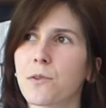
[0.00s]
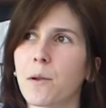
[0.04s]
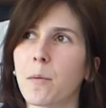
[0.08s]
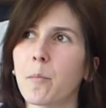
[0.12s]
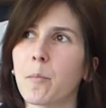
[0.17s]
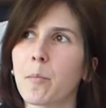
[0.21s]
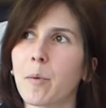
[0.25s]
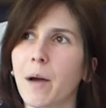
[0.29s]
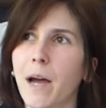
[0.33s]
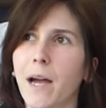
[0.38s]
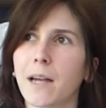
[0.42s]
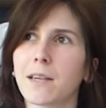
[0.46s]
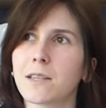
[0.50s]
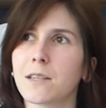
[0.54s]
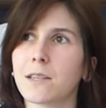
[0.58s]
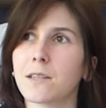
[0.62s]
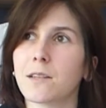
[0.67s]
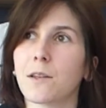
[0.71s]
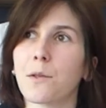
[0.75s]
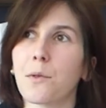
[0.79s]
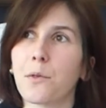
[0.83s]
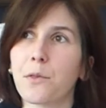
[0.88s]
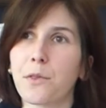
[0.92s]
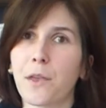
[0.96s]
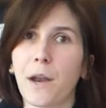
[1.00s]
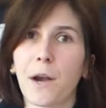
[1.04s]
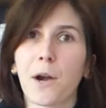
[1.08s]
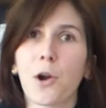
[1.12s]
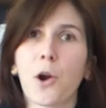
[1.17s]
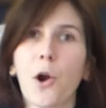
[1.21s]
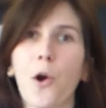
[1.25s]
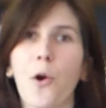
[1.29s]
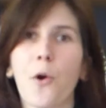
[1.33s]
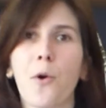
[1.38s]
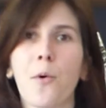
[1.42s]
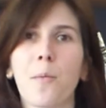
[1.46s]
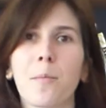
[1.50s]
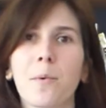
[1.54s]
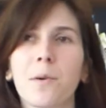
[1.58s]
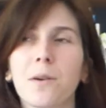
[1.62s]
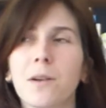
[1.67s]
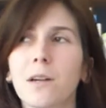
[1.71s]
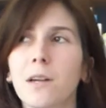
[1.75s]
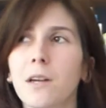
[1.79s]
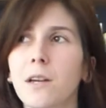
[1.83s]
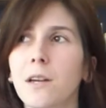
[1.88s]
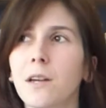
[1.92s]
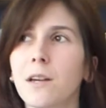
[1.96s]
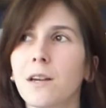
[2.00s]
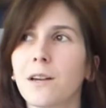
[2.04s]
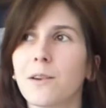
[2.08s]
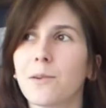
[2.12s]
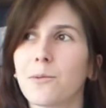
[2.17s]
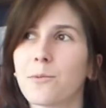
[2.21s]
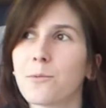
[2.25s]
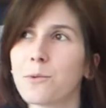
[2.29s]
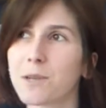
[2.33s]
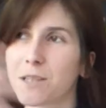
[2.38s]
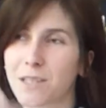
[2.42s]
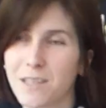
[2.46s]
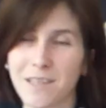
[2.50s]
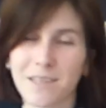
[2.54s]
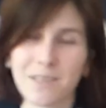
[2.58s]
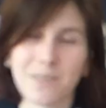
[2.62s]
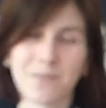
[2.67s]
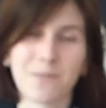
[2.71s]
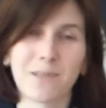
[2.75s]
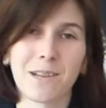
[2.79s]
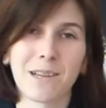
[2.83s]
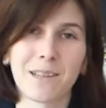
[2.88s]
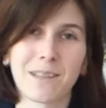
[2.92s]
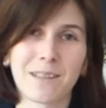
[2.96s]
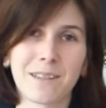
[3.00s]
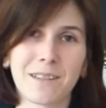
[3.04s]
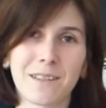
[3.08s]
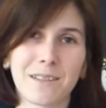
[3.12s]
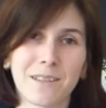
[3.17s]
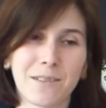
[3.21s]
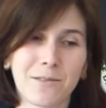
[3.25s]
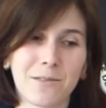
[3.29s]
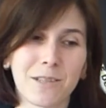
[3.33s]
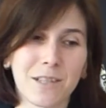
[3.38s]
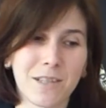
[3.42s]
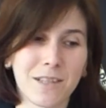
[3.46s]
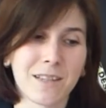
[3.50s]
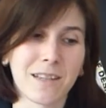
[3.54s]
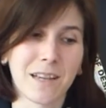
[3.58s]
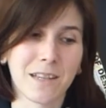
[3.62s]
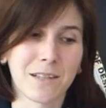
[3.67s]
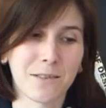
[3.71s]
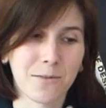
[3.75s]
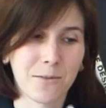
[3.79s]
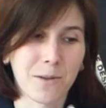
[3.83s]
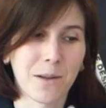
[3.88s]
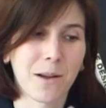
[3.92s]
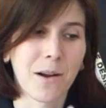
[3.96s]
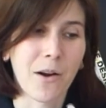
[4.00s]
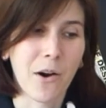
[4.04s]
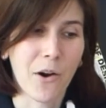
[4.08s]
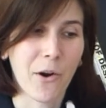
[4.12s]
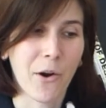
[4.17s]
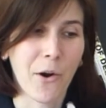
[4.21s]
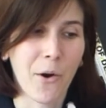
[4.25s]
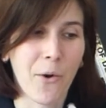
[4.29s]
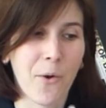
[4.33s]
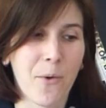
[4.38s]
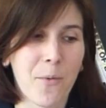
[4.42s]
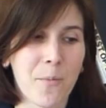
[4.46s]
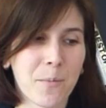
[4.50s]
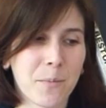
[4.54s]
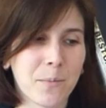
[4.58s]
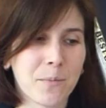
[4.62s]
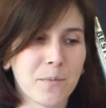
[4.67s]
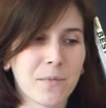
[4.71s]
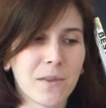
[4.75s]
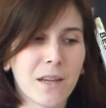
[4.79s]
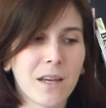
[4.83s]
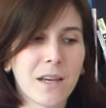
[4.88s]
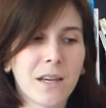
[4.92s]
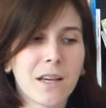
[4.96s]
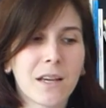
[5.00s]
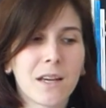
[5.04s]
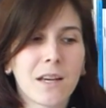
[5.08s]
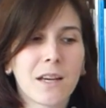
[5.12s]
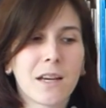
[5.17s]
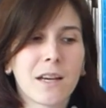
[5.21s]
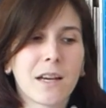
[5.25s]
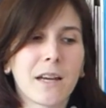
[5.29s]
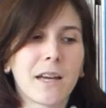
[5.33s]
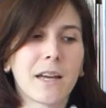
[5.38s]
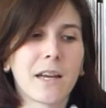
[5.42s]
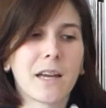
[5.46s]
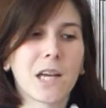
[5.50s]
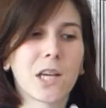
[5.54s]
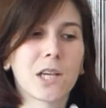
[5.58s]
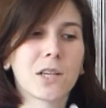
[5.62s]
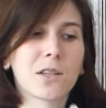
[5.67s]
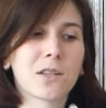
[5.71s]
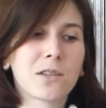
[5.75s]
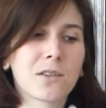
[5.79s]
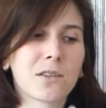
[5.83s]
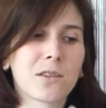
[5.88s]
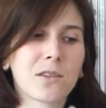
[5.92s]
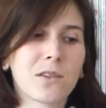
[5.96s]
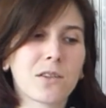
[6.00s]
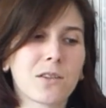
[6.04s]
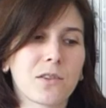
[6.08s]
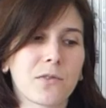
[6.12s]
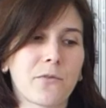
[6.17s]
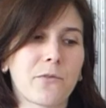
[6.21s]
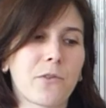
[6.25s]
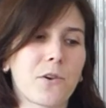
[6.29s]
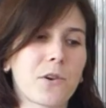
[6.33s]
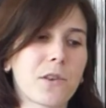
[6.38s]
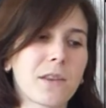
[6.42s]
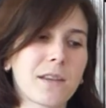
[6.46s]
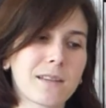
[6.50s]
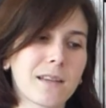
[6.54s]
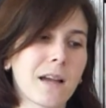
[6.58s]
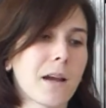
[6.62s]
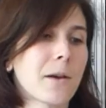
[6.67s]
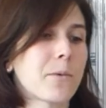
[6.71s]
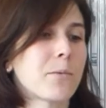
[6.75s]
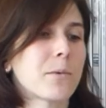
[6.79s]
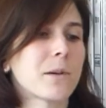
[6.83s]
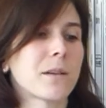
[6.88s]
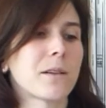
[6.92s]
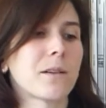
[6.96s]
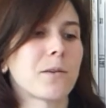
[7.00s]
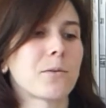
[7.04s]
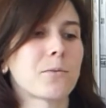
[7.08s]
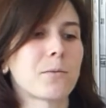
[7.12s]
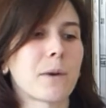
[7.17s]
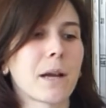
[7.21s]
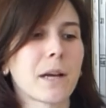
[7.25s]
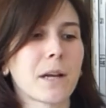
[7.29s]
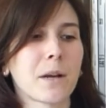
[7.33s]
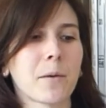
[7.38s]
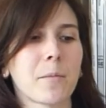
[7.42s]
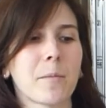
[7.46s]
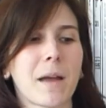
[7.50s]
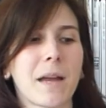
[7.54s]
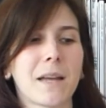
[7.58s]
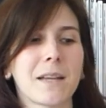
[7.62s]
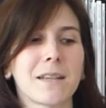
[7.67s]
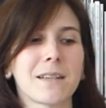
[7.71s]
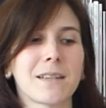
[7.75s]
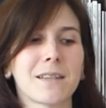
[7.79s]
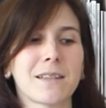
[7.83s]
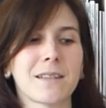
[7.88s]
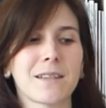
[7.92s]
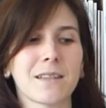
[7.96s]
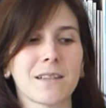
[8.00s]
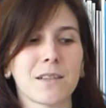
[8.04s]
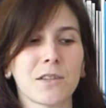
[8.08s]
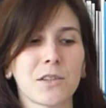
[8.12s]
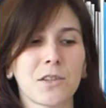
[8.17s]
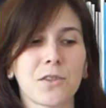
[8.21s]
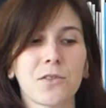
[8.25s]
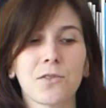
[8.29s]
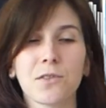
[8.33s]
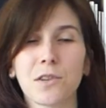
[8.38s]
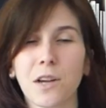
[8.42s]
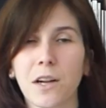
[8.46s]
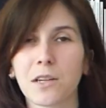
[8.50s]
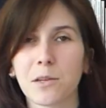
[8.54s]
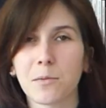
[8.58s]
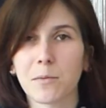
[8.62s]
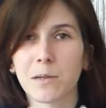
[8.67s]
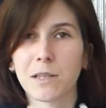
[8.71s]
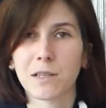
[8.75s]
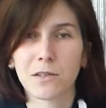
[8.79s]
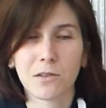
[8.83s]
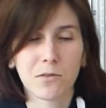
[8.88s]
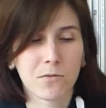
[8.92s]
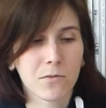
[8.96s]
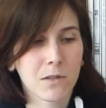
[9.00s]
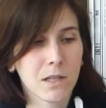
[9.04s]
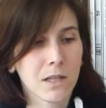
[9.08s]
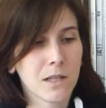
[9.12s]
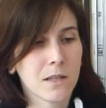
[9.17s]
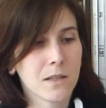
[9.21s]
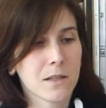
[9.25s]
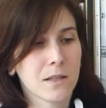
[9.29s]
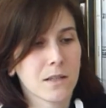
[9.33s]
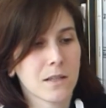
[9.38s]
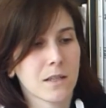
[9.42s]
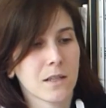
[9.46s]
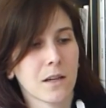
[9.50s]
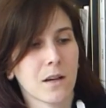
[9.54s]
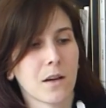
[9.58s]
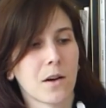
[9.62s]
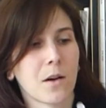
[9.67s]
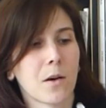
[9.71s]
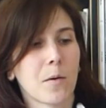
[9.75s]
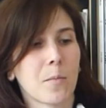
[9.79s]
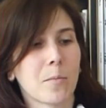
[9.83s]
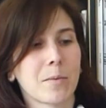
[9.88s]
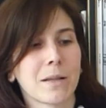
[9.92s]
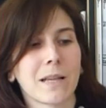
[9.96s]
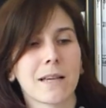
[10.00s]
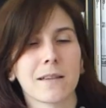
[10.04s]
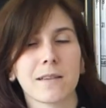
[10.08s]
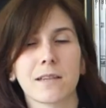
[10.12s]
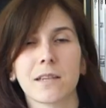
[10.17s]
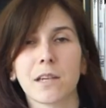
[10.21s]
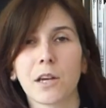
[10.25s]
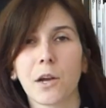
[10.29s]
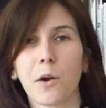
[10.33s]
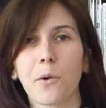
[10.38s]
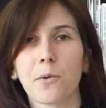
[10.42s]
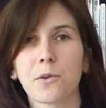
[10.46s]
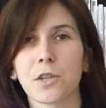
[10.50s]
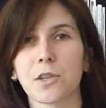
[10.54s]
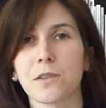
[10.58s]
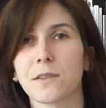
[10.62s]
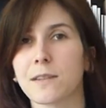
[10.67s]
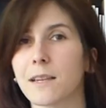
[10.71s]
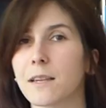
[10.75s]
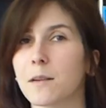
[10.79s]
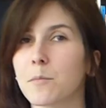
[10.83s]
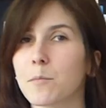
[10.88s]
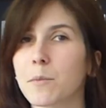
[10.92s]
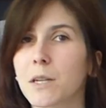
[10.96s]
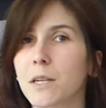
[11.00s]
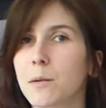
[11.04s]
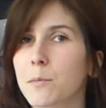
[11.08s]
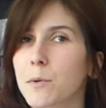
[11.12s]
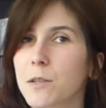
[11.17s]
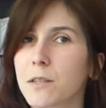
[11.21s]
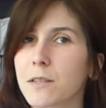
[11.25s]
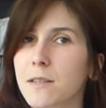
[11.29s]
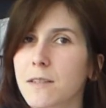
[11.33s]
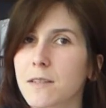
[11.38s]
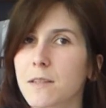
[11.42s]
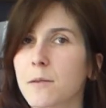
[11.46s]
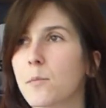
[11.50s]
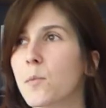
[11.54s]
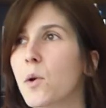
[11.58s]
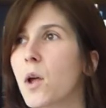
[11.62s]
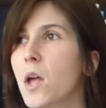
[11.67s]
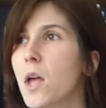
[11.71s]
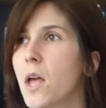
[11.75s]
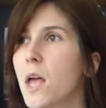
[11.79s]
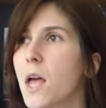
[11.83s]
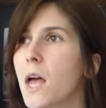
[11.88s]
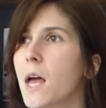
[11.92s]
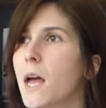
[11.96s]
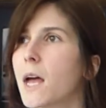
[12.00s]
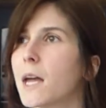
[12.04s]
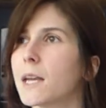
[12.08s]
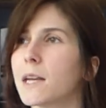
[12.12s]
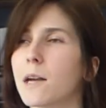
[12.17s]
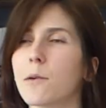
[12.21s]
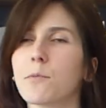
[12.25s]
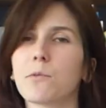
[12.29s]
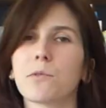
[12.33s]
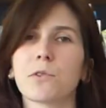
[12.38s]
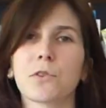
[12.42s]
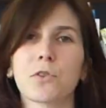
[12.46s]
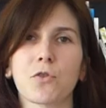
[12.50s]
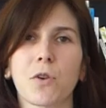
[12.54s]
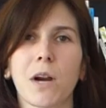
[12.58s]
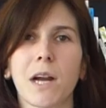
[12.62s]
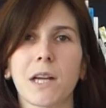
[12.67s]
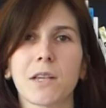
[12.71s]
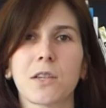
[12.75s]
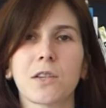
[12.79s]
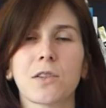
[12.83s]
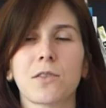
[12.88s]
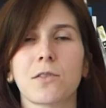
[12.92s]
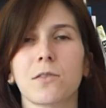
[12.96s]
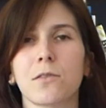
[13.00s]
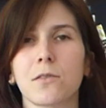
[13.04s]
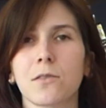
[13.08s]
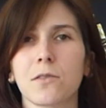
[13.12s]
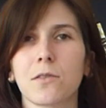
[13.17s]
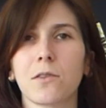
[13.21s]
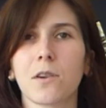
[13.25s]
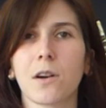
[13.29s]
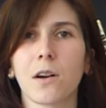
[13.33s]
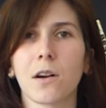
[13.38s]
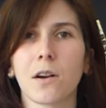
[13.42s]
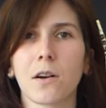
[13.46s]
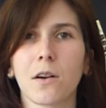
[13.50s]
to impact their home, which is as well our home. And for this I will recommend two documentaries, Plastic Oceans and Minimalism, and I will try to